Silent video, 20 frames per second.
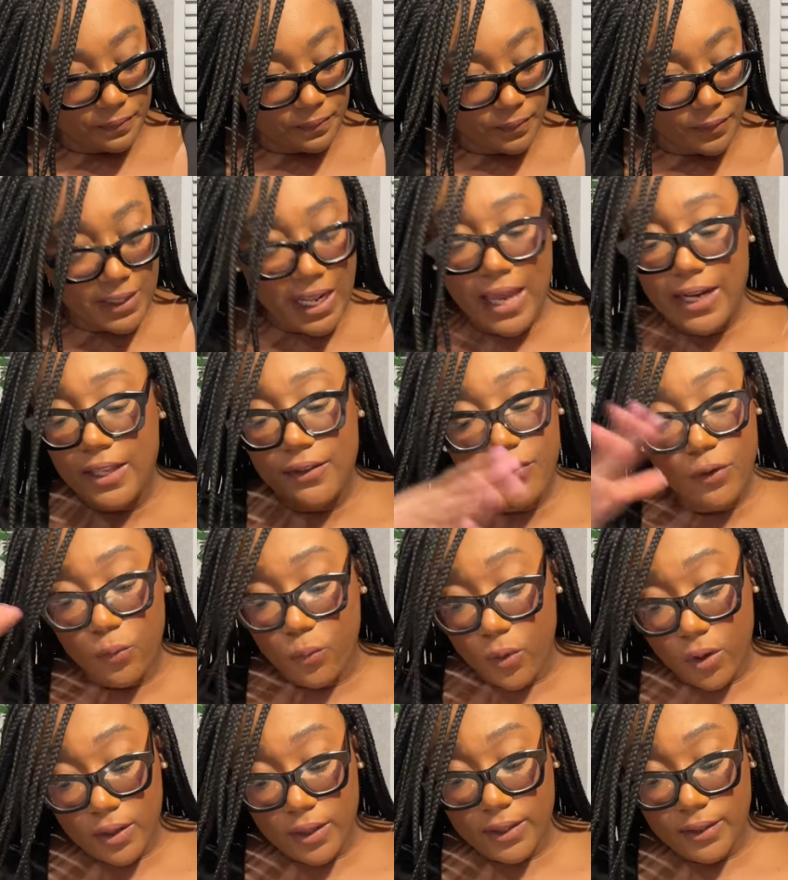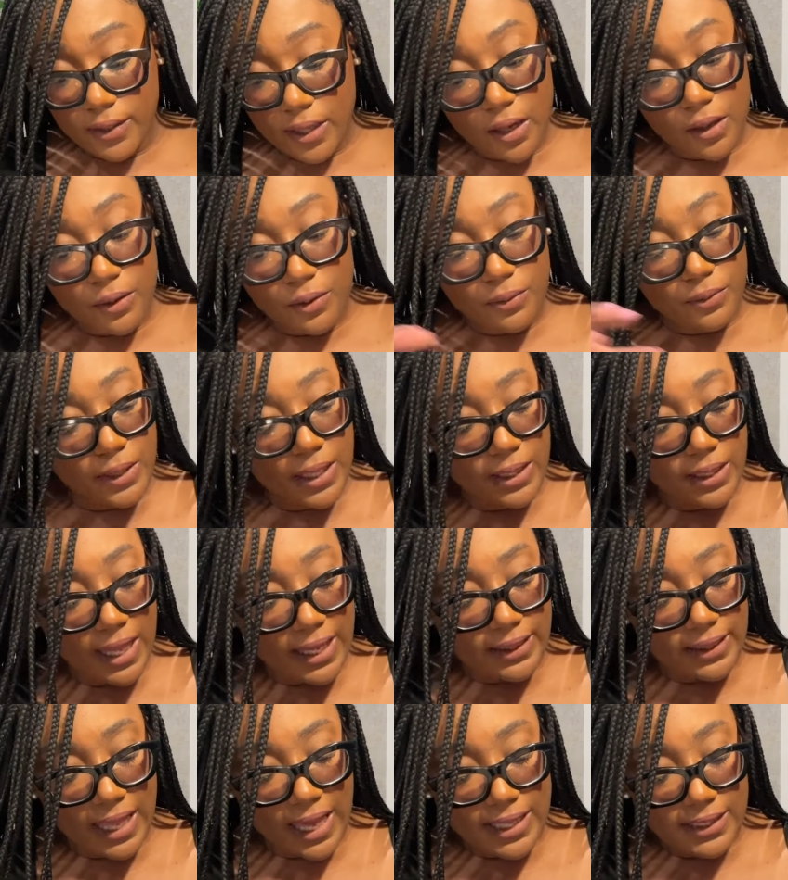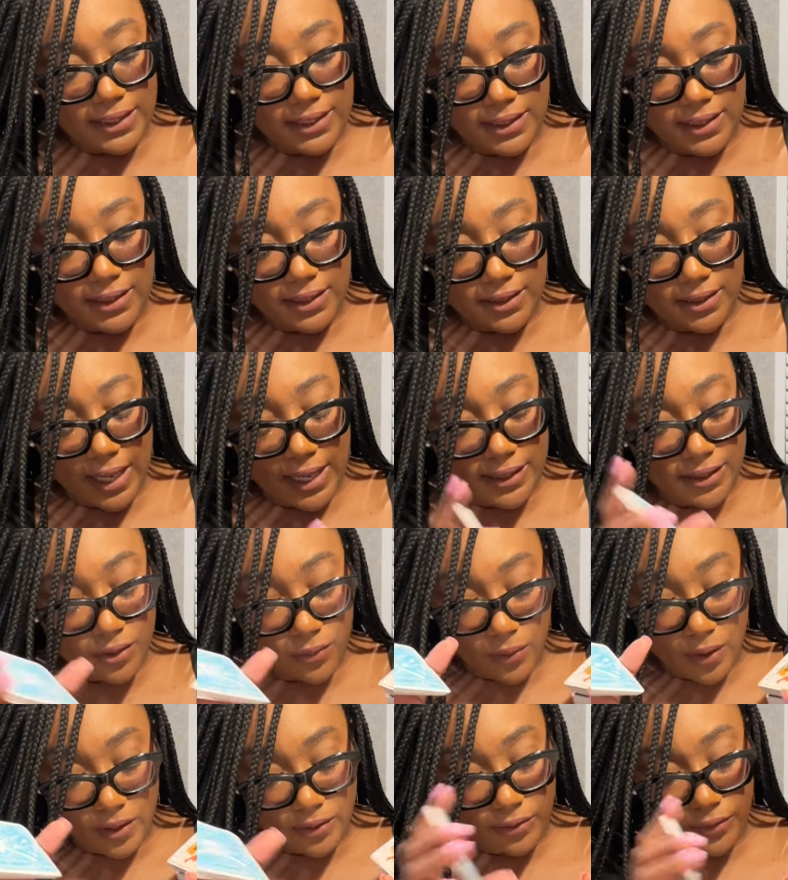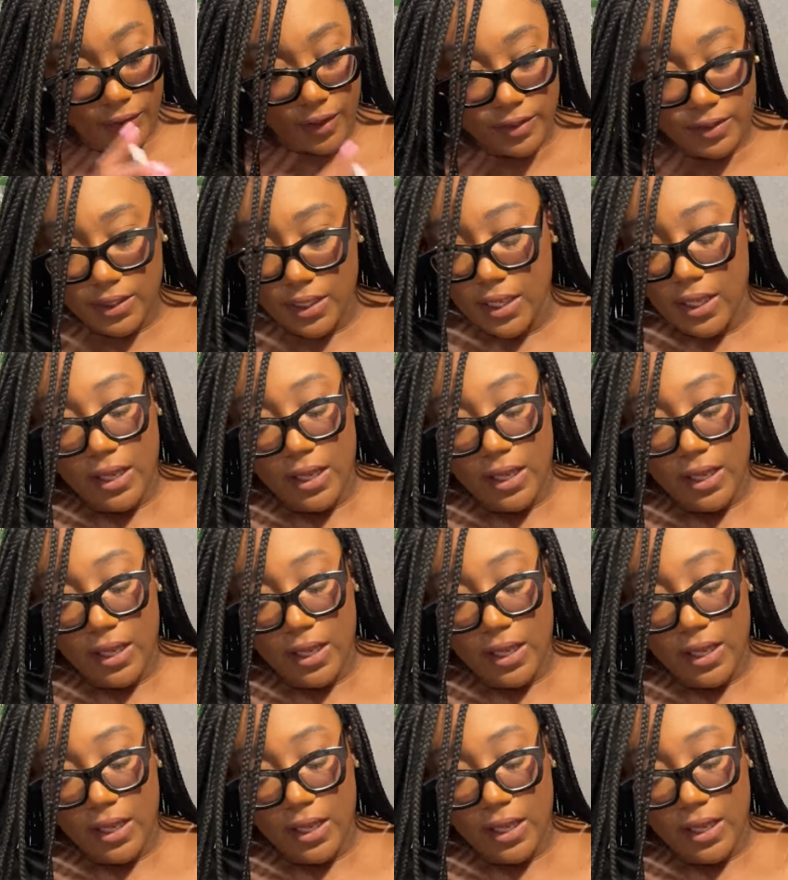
not even one though that like that's Ace of Wands reverse.